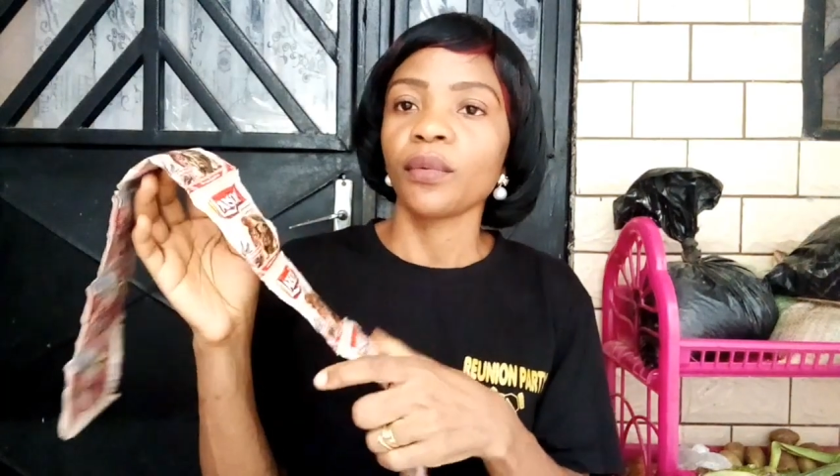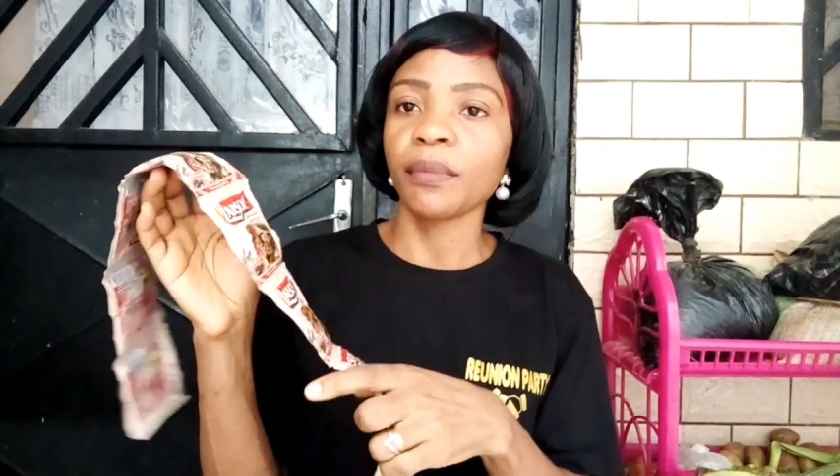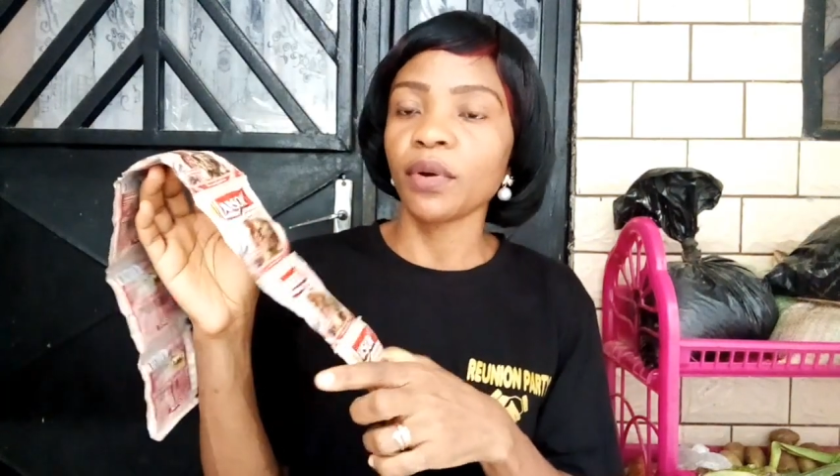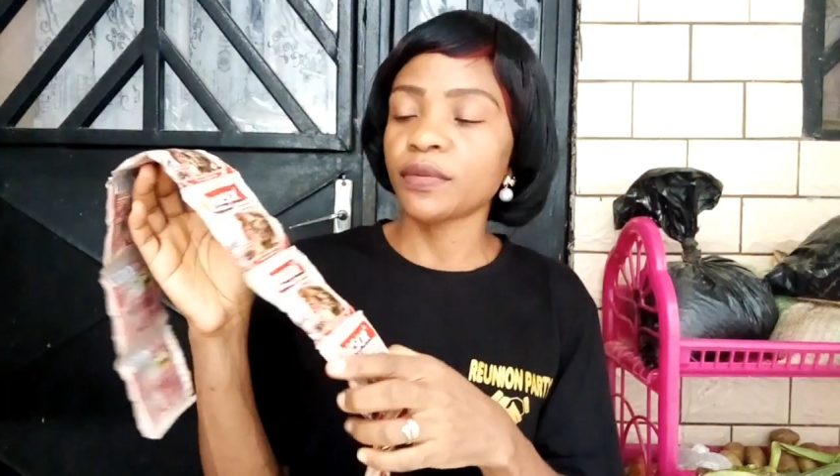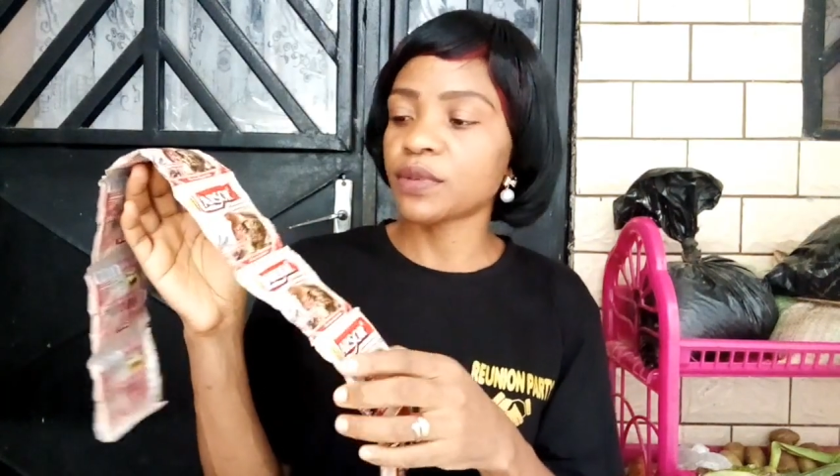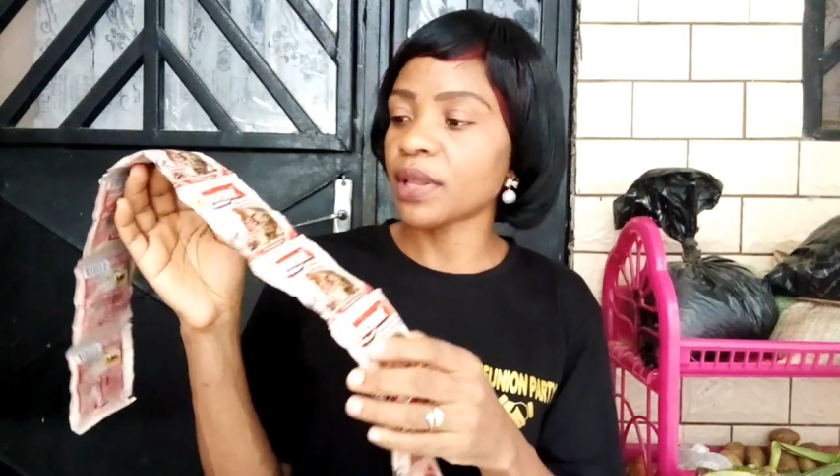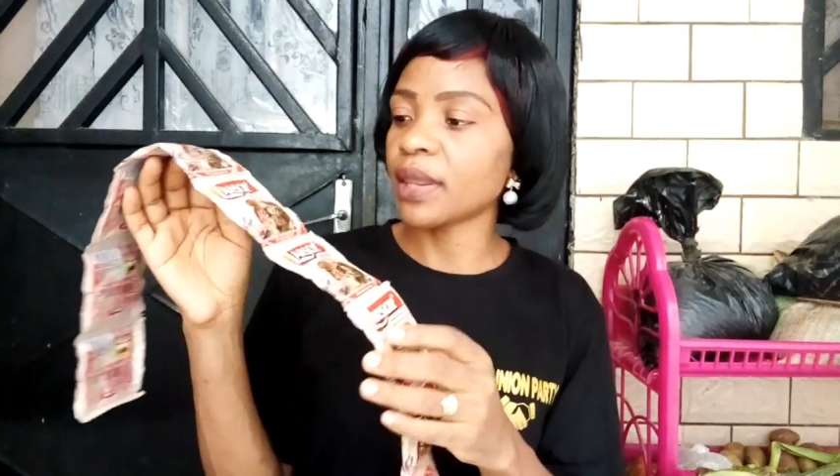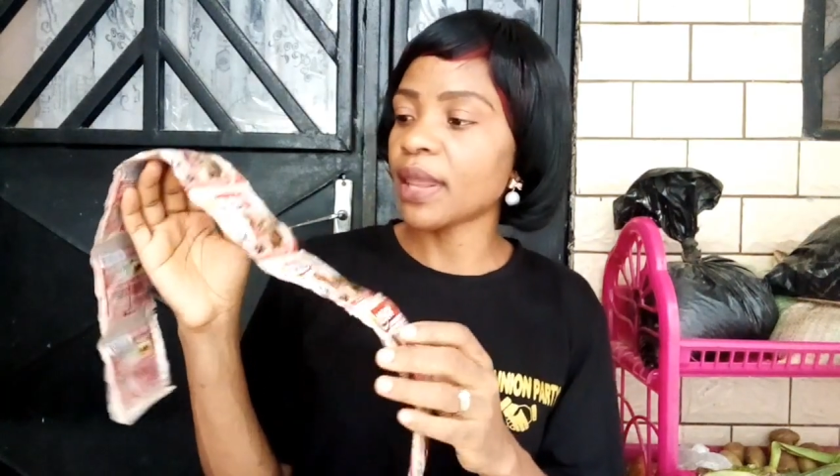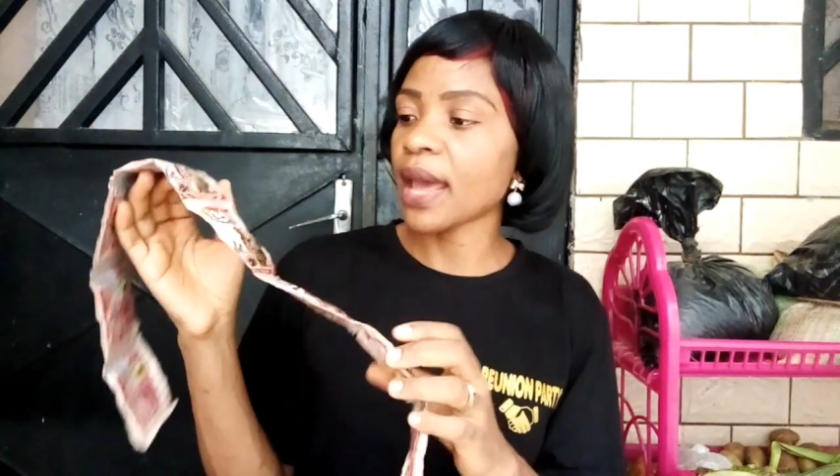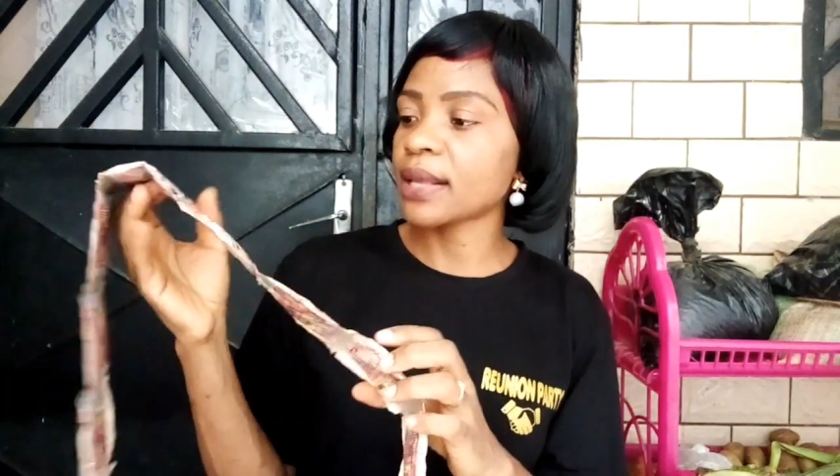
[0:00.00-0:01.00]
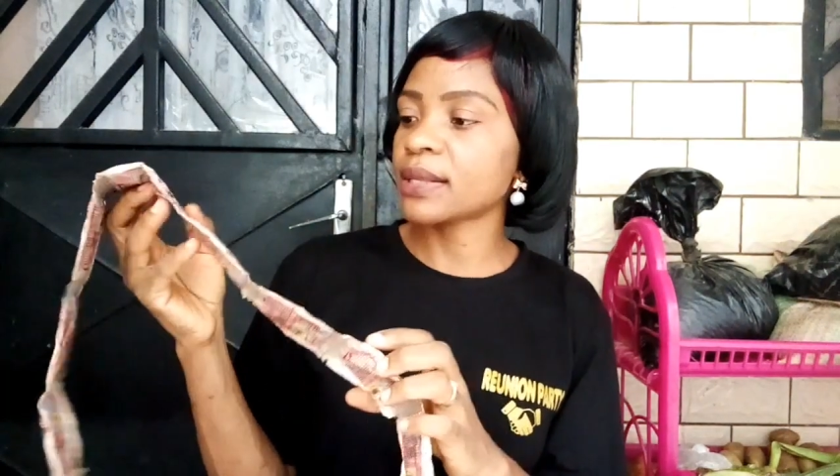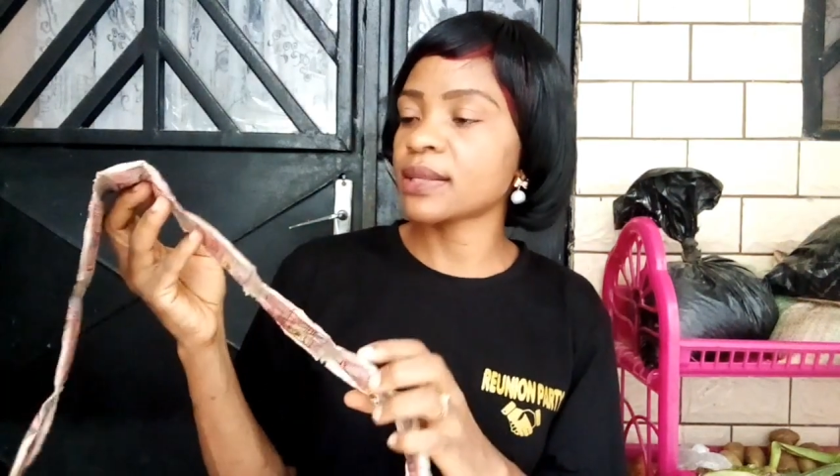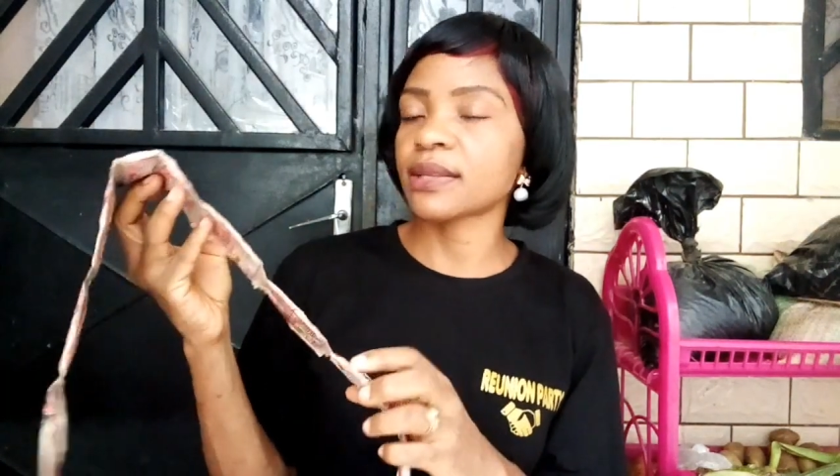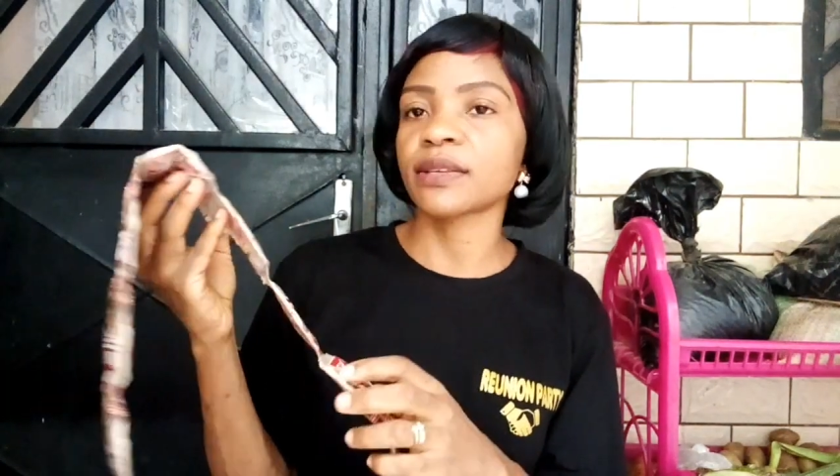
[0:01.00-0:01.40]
move to the next